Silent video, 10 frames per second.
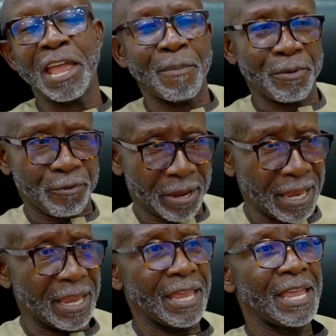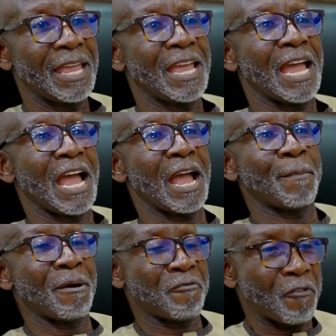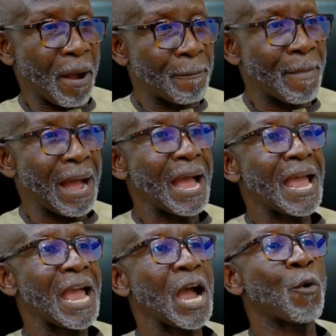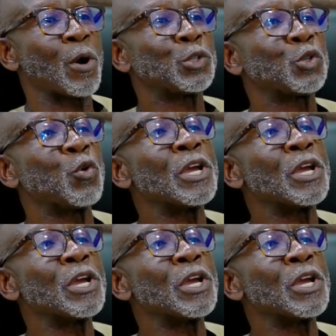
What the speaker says: you better train amount for abba or show